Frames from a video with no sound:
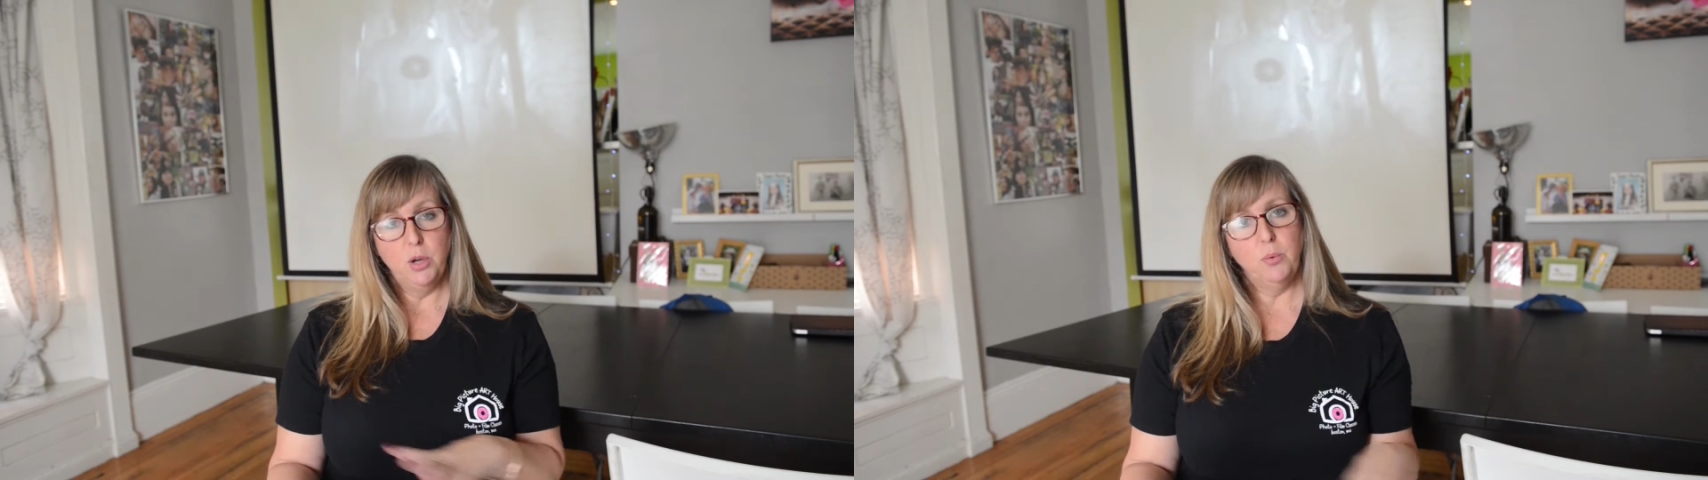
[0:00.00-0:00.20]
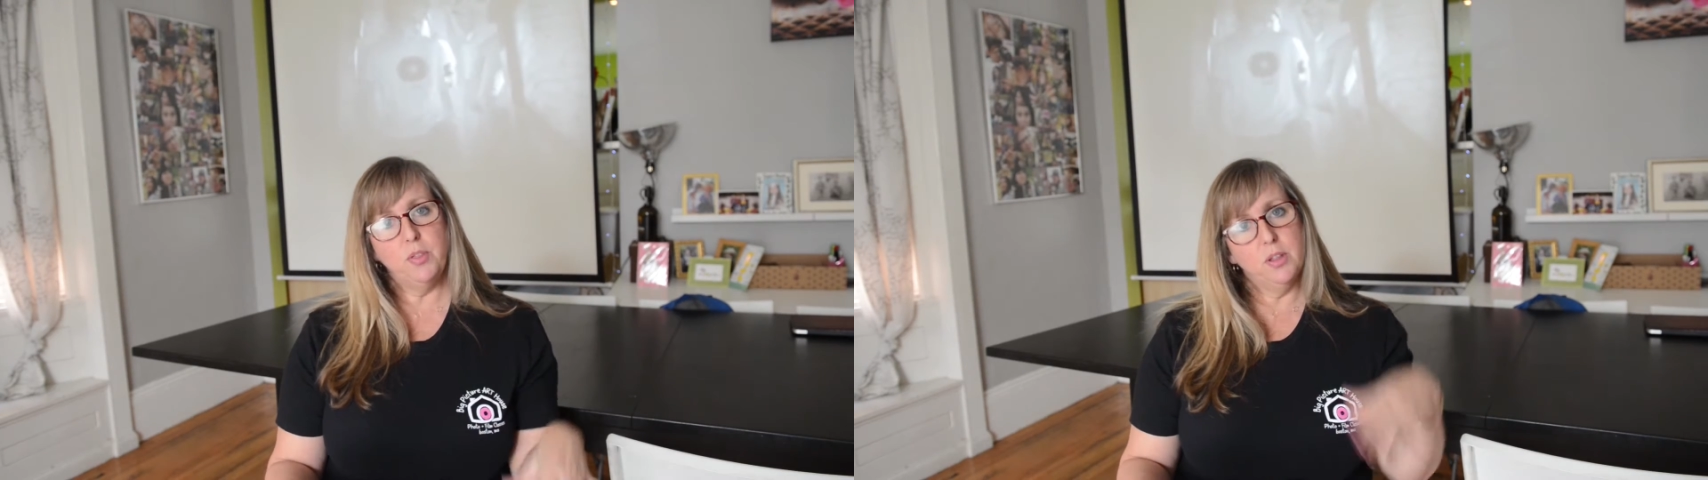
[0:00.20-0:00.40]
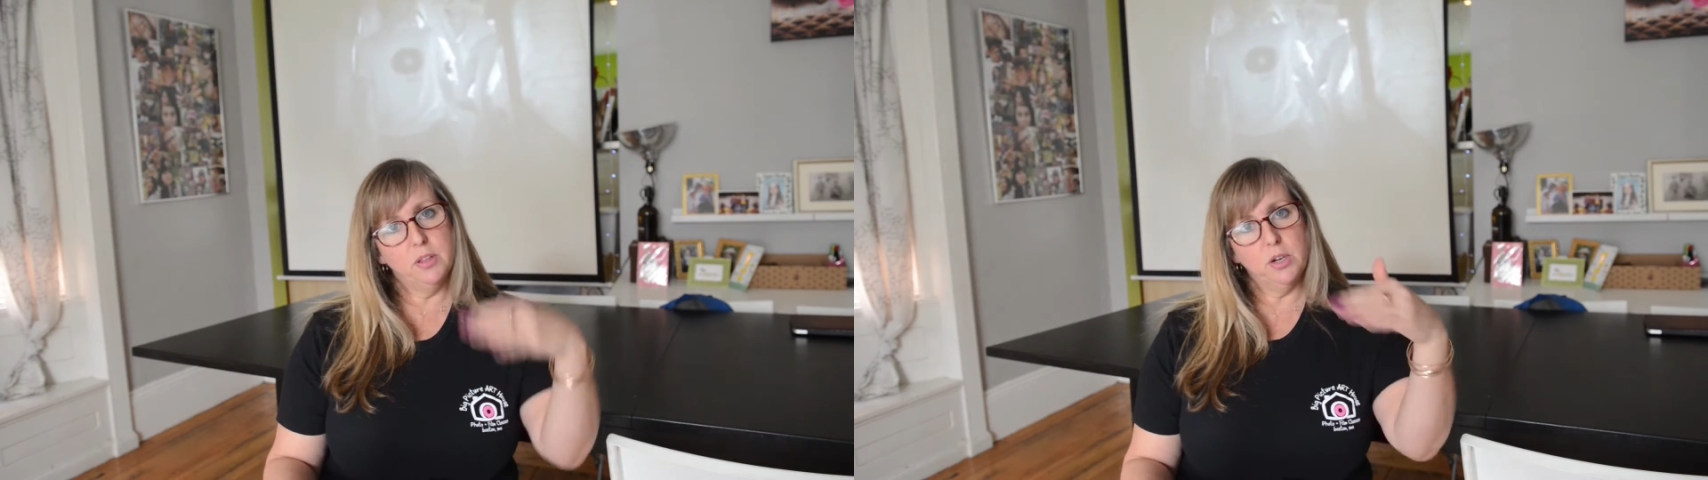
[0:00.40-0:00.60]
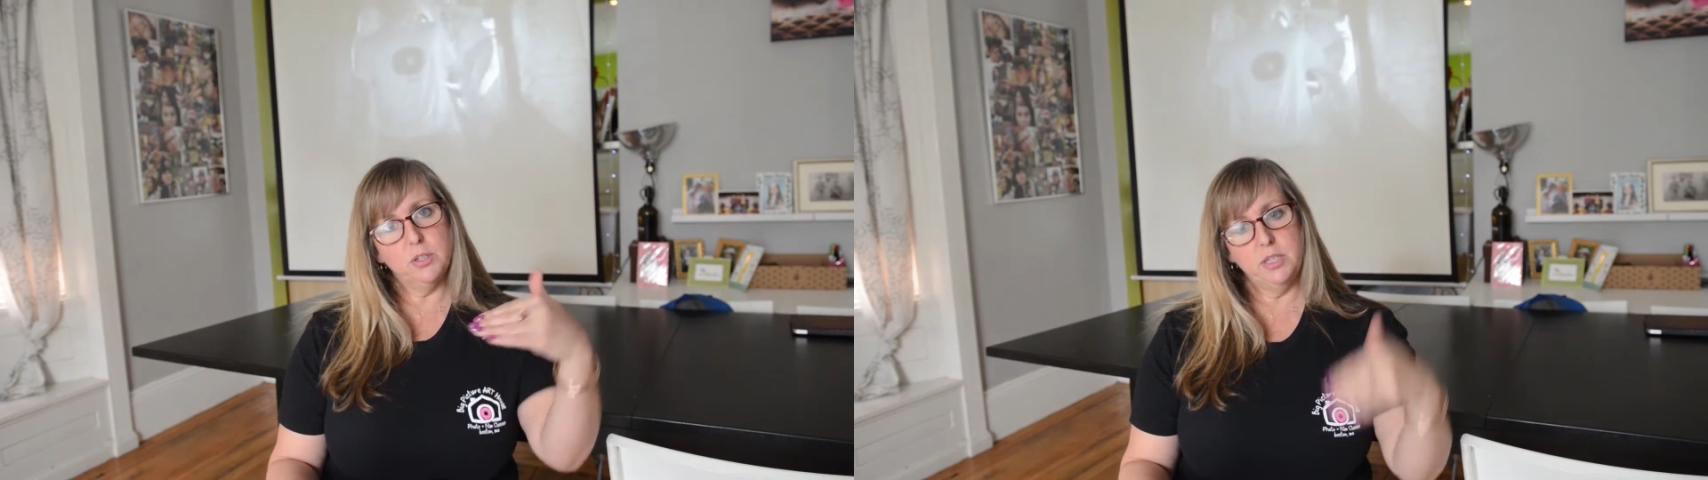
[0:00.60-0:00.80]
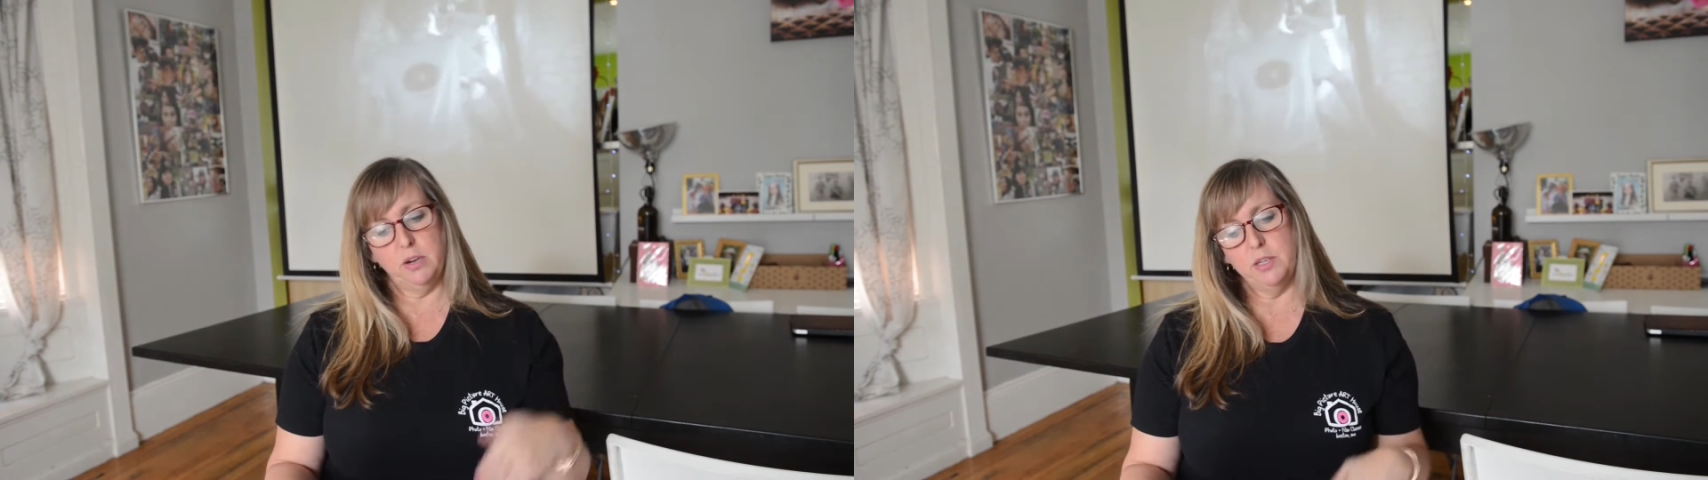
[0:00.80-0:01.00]
with a little
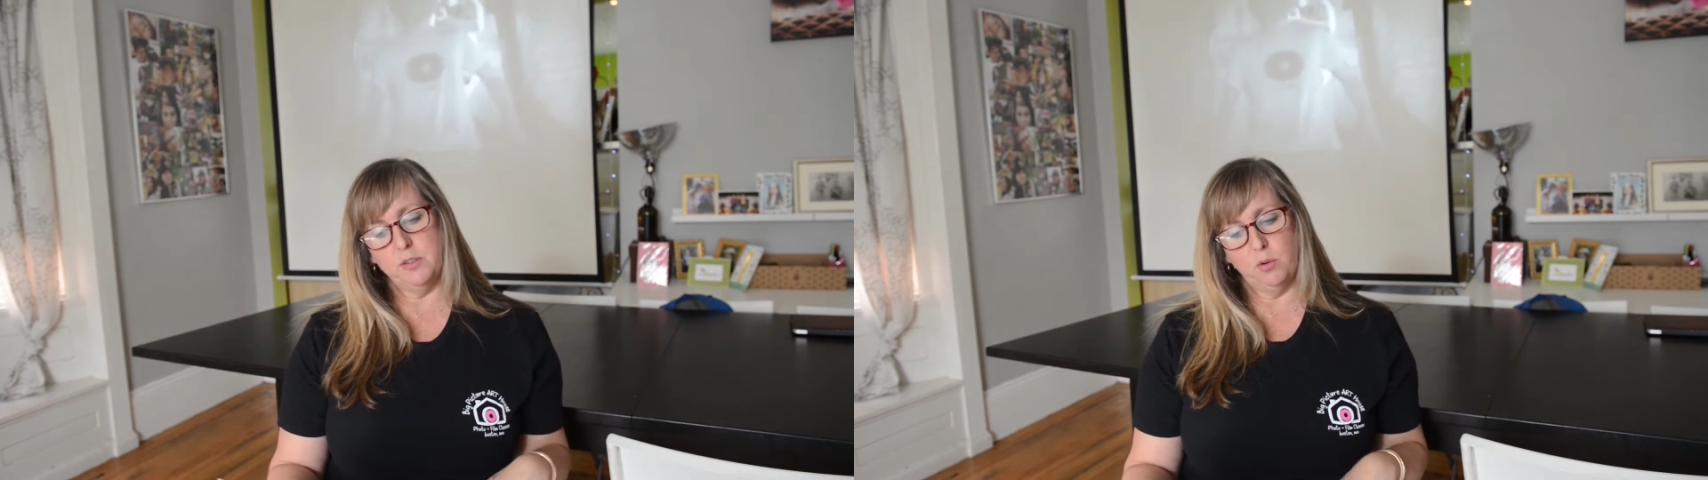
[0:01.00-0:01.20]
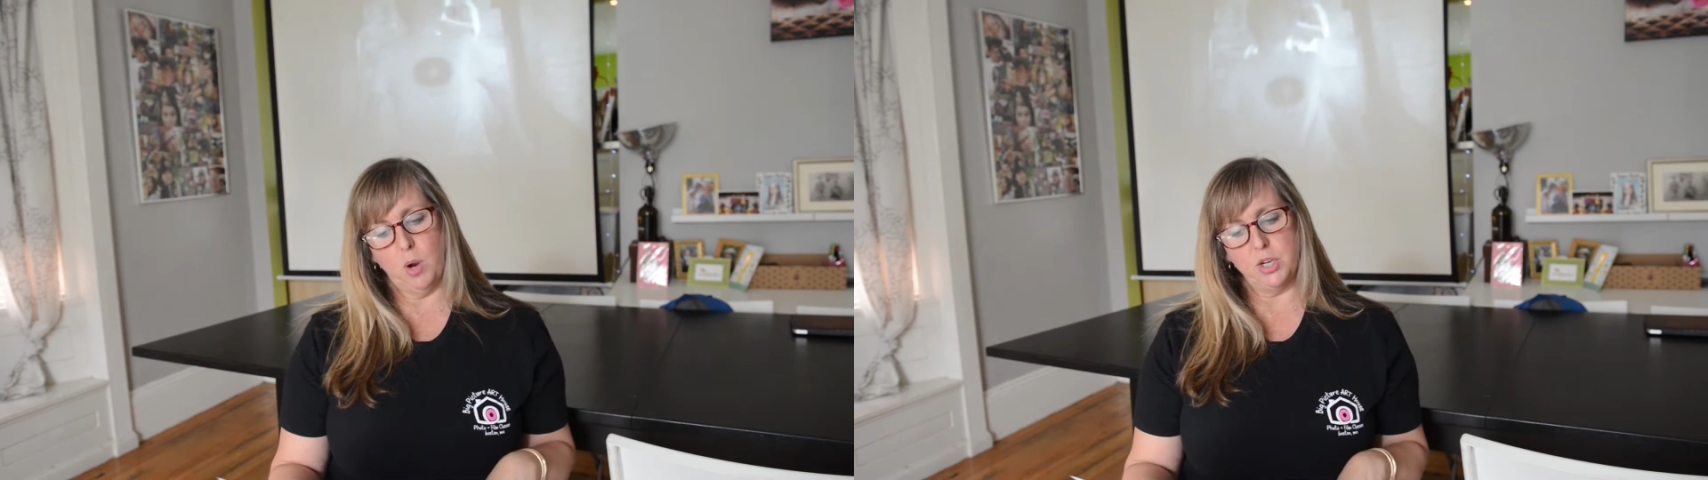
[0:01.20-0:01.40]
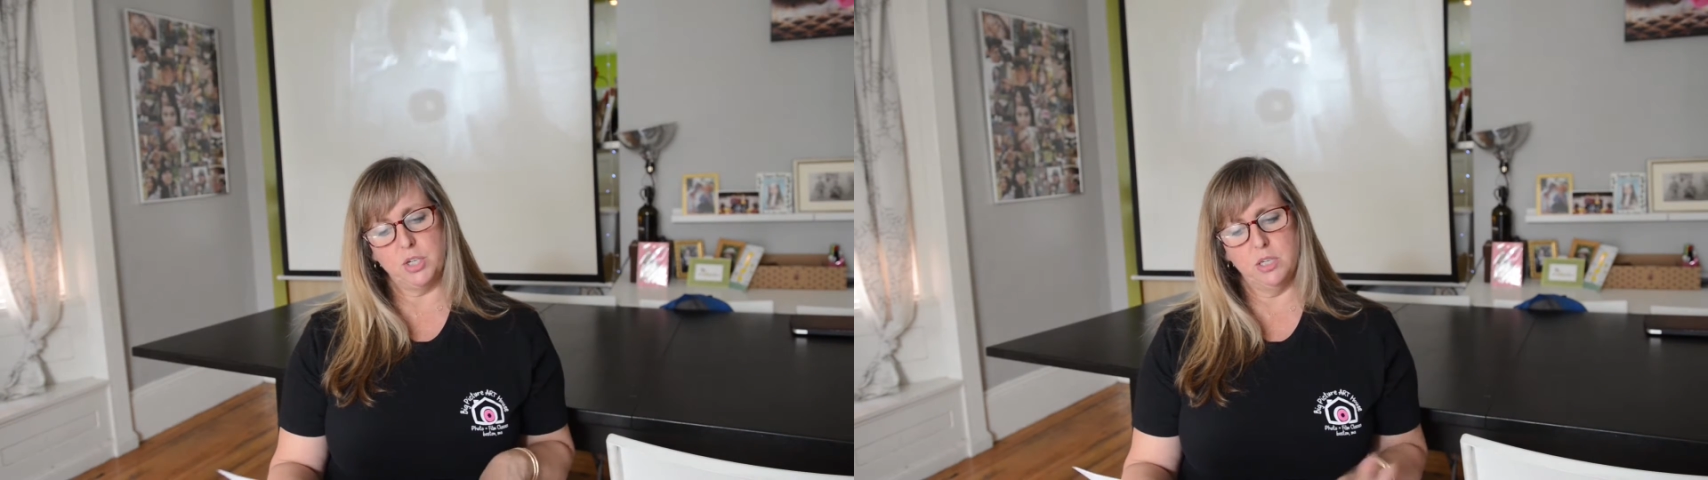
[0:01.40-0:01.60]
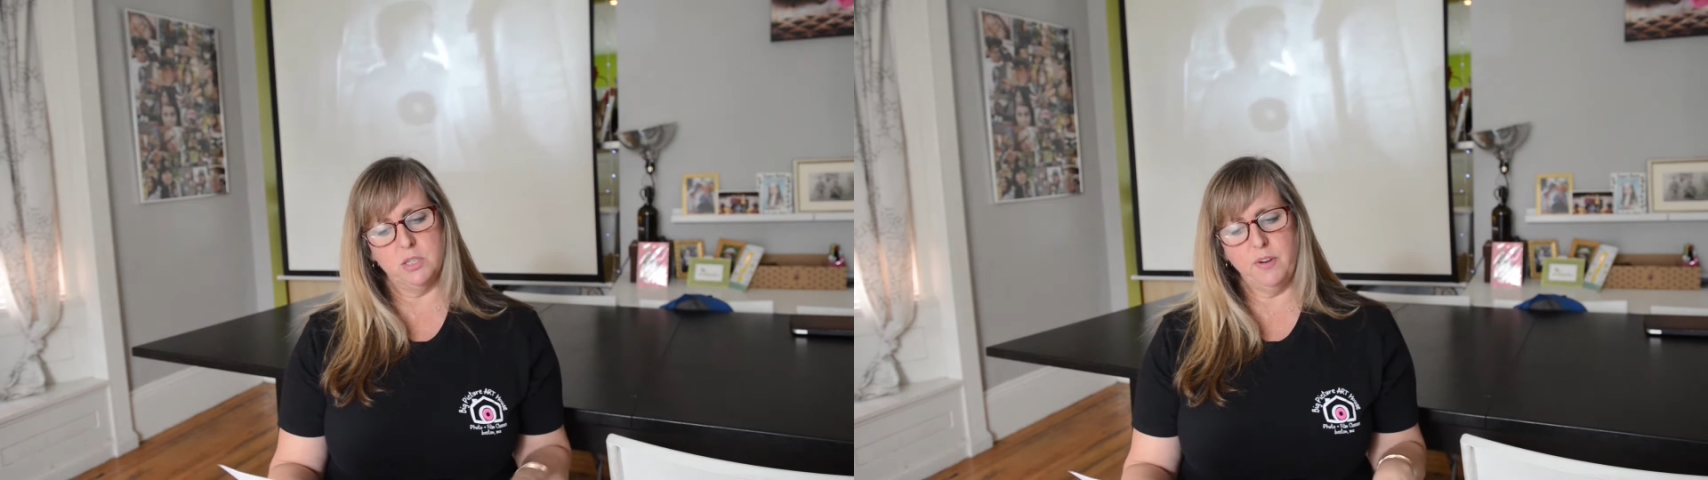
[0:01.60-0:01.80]
series of questions,